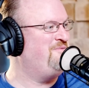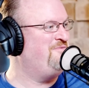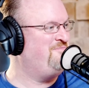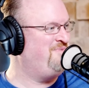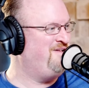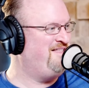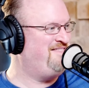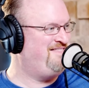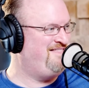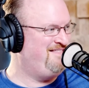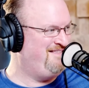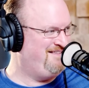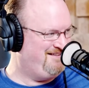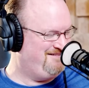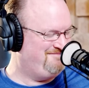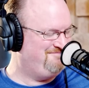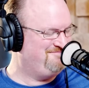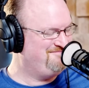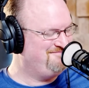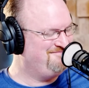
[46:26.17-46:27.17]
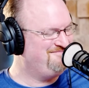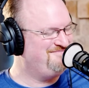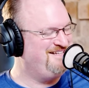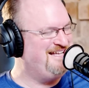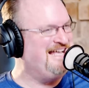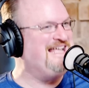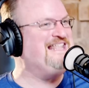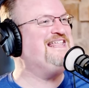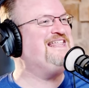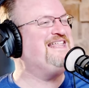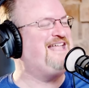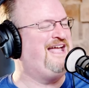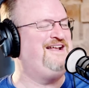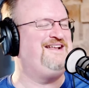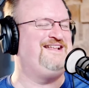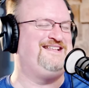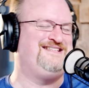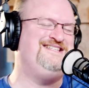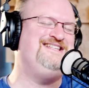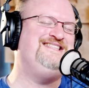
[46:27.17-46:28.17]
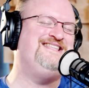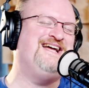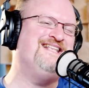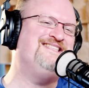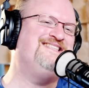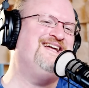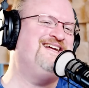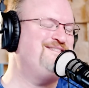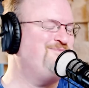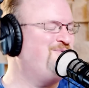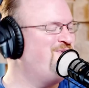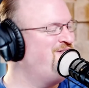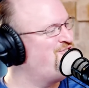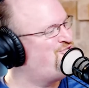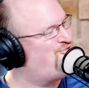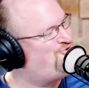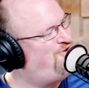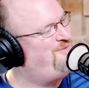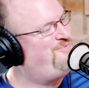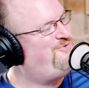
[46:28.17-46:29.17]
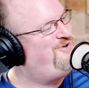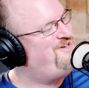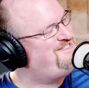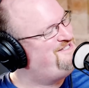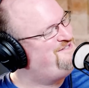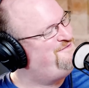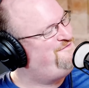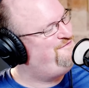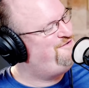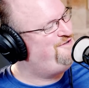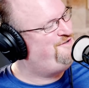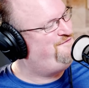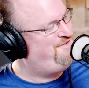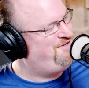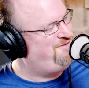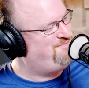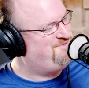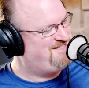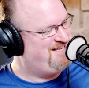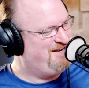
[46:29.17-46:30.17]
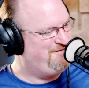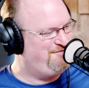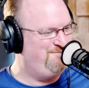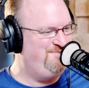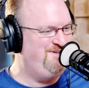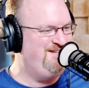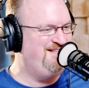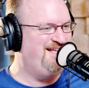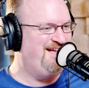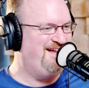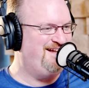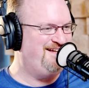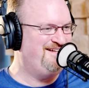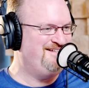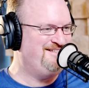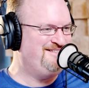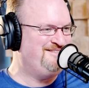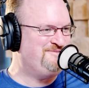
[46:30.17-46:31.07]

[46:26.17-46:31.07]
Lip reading: But see, that's one of the strong points of the film is like, for me, like,